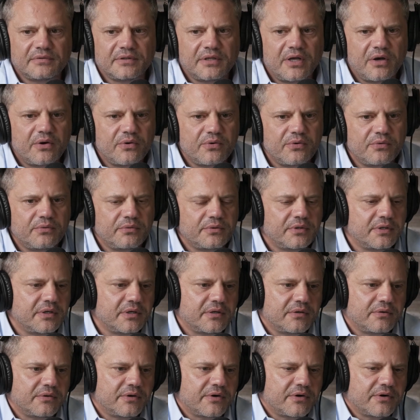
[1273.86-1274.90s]
low,
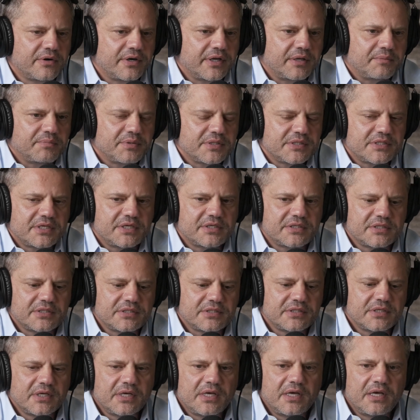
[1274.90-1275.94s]
earning positions.